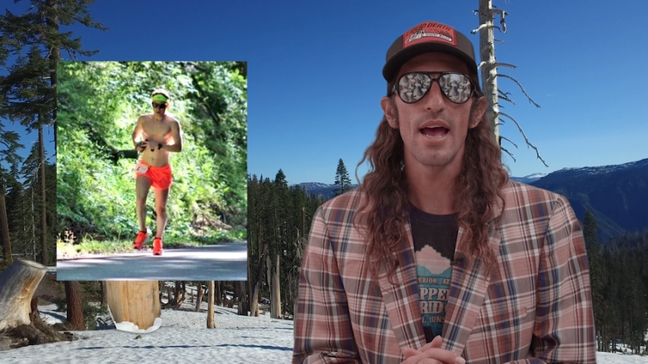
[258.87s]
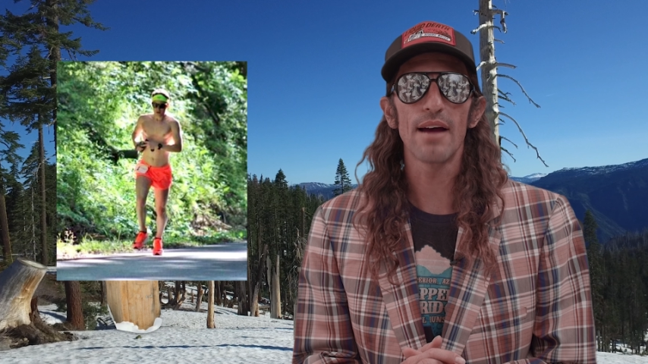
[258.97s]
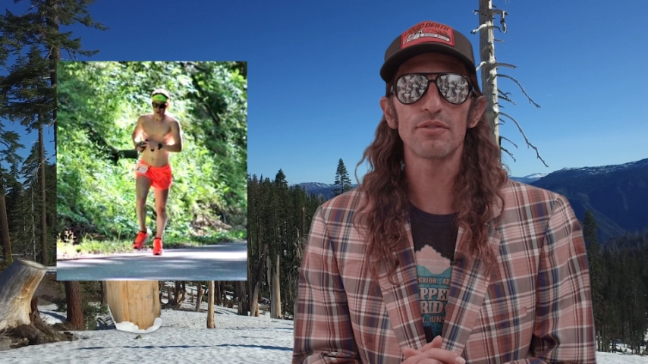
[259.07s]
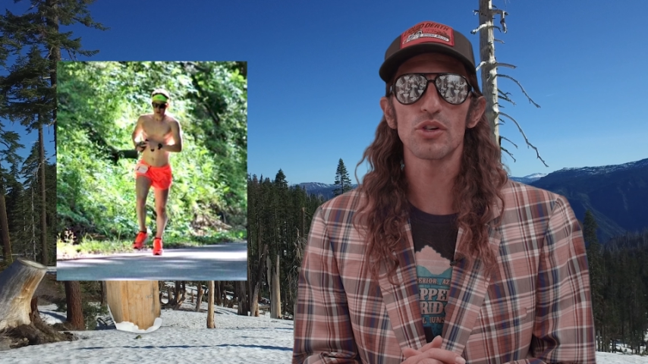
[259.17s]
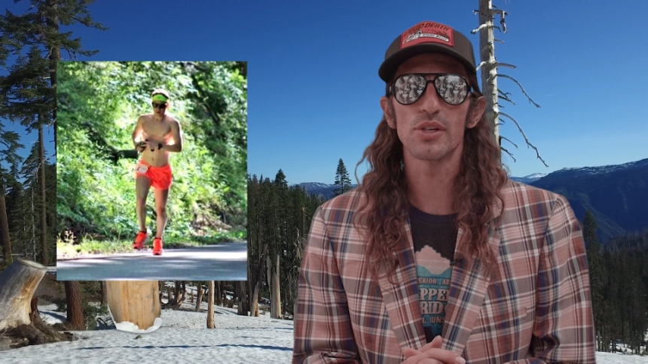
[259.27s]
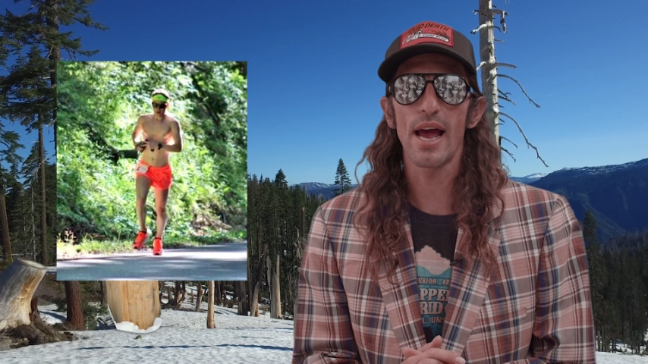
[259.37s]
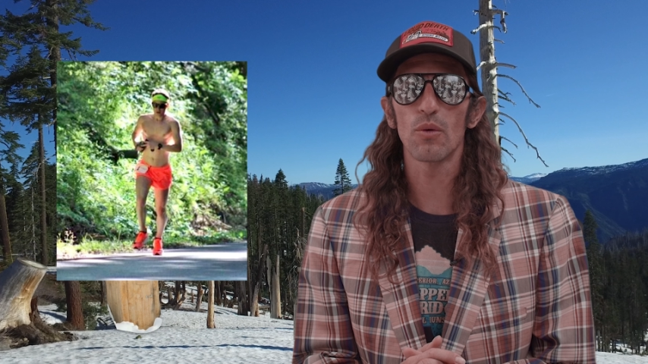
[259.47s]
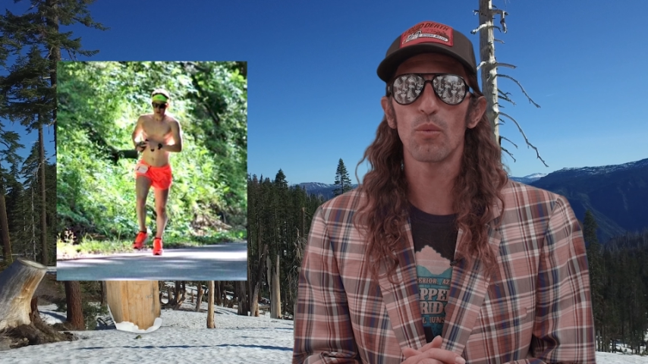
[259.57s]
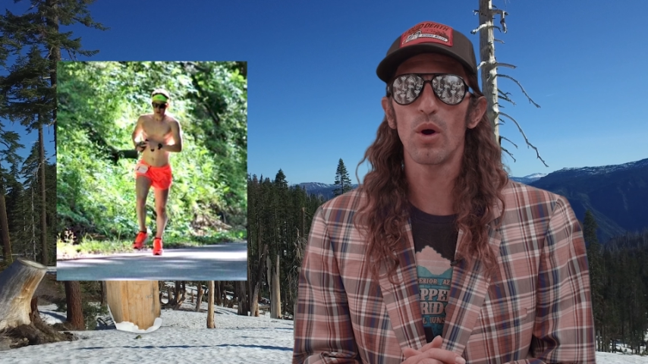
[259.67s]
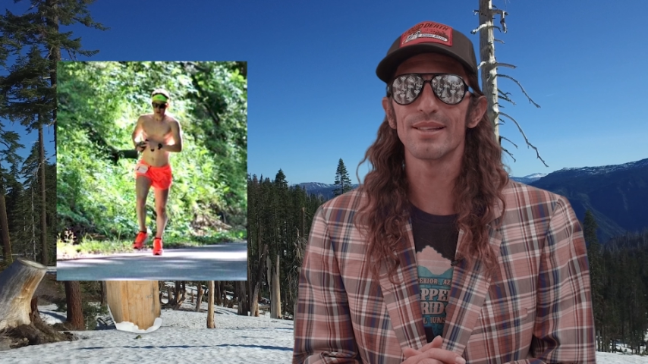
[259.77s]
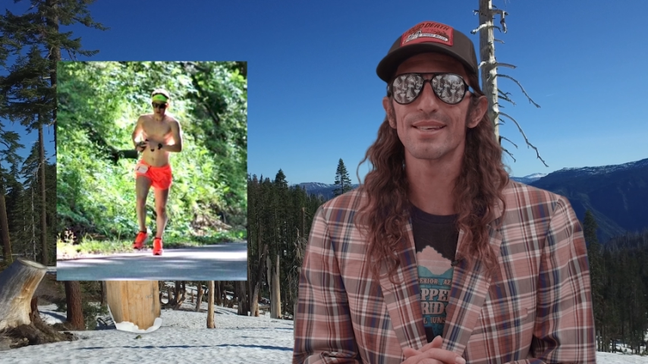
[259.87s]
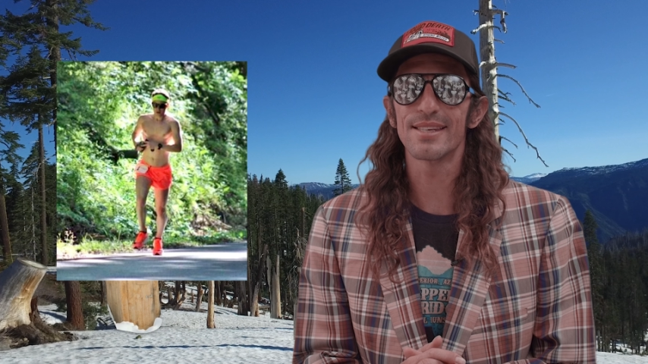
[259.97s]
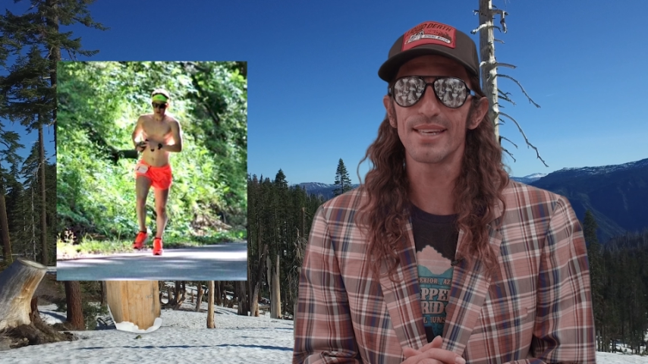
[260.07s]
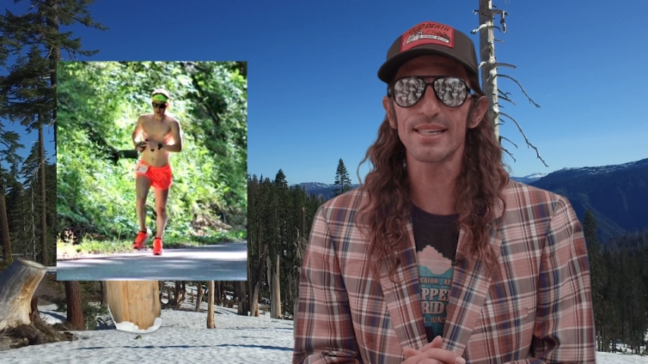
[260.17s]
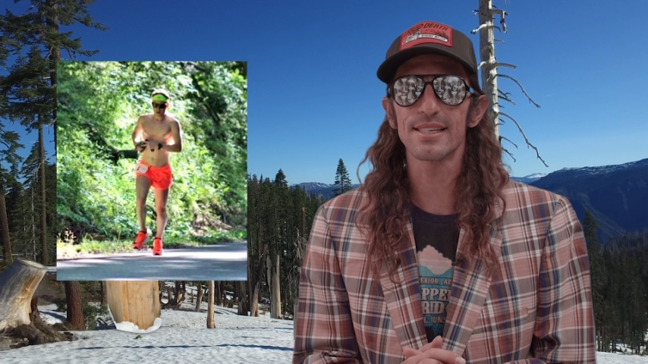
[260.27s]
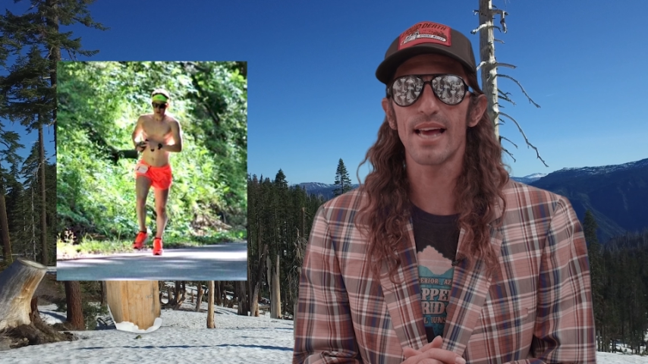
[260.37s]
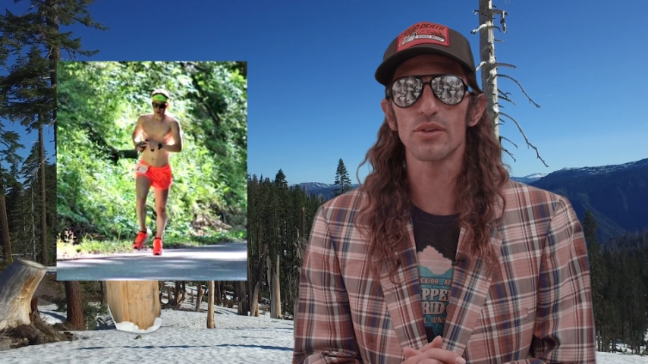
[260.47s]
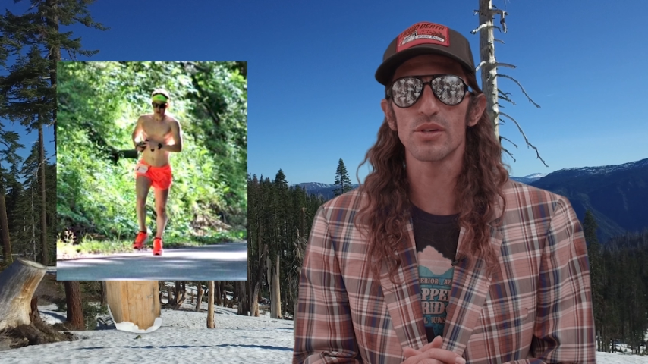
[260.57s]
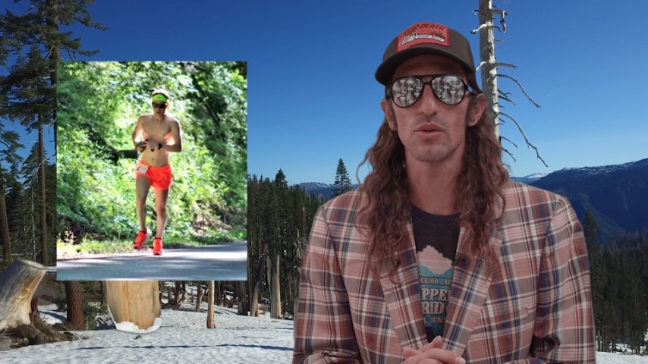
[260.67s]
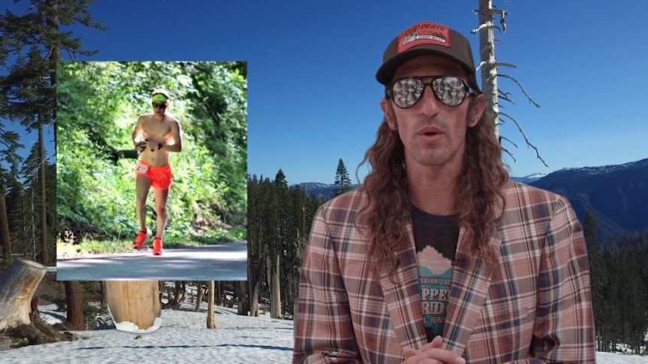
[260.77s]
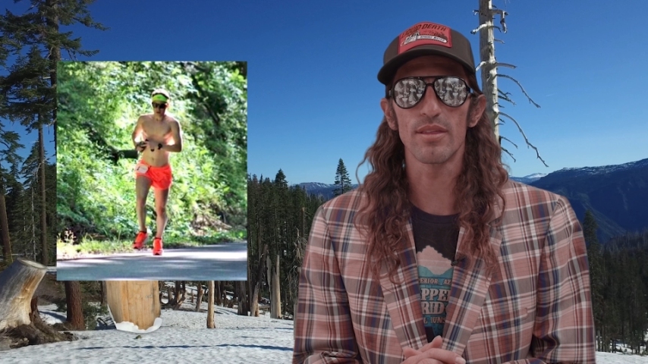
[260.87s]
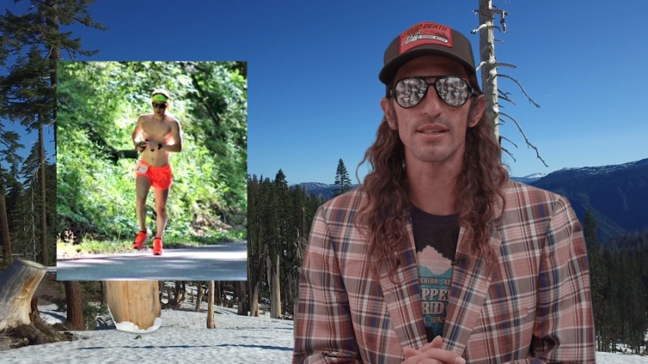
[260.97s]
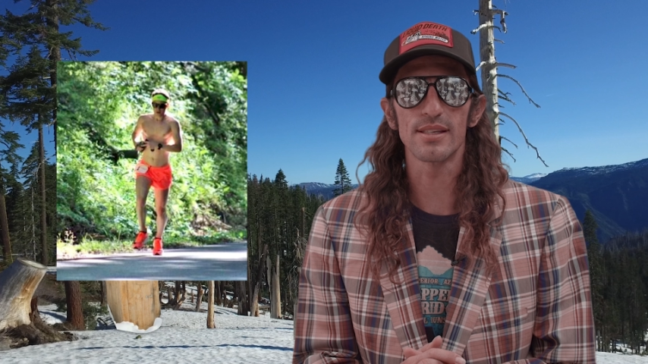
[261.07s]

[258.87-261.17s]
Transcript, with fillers: after Zach won 6,000 dollars with his